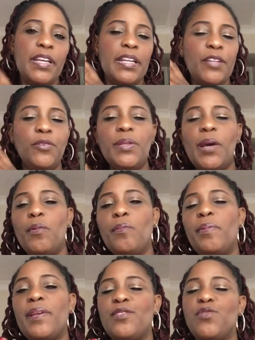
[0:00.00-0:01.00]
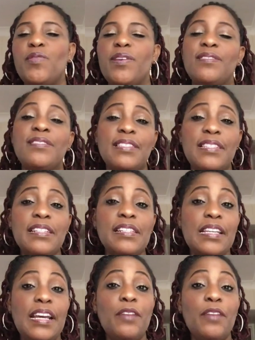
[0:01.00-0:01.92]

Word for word: And I know that will bless you exceedingly.